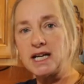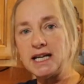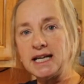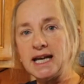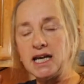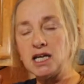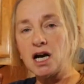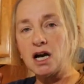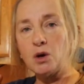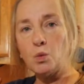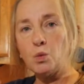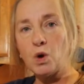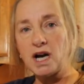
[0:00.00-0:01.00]
going to need
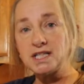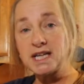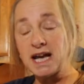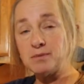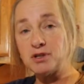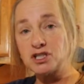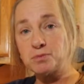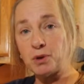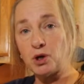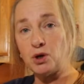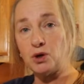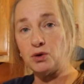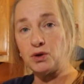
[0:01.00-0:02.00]
1
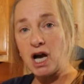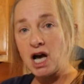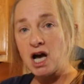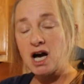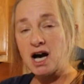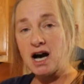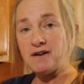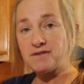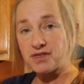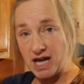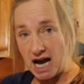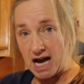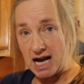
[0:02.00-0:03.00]
tablespoon of
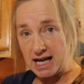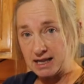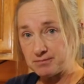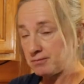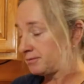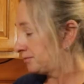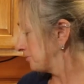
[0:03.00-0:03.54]
thyme.